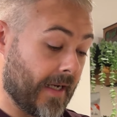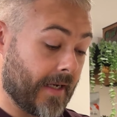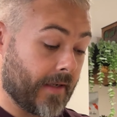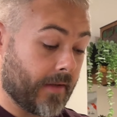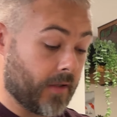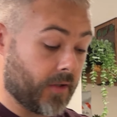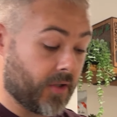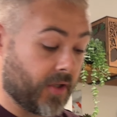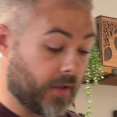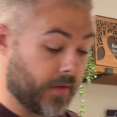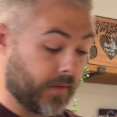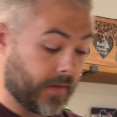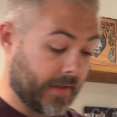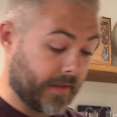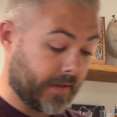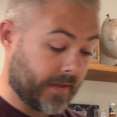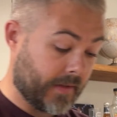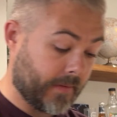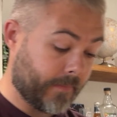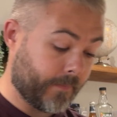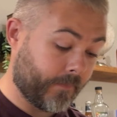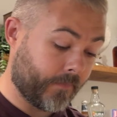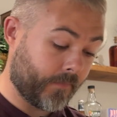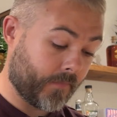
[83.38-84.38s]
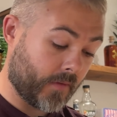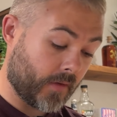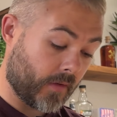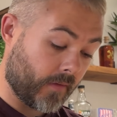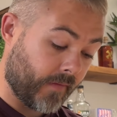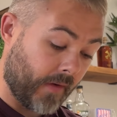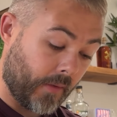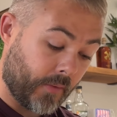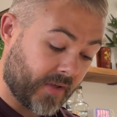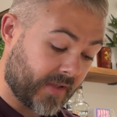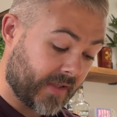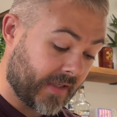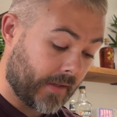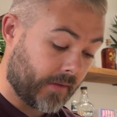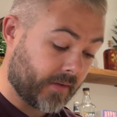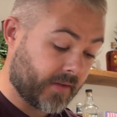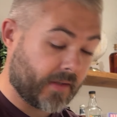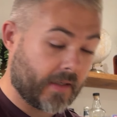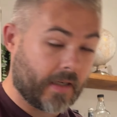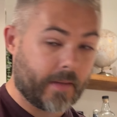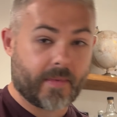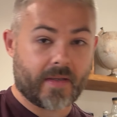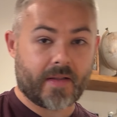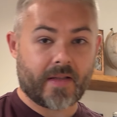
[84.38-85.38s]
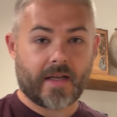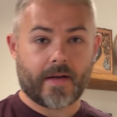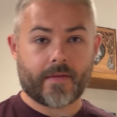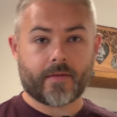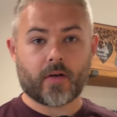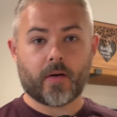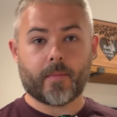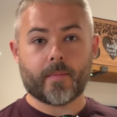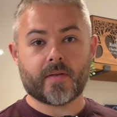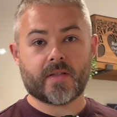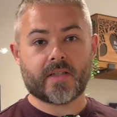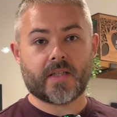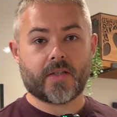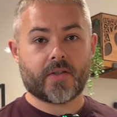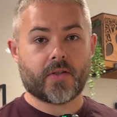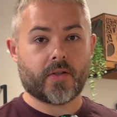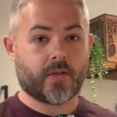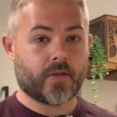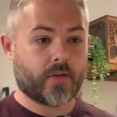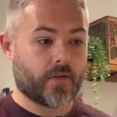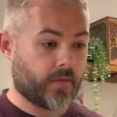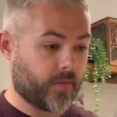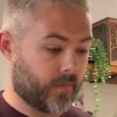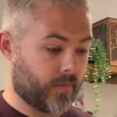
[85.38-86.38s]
the chilies very seriously. I mean, they have competitions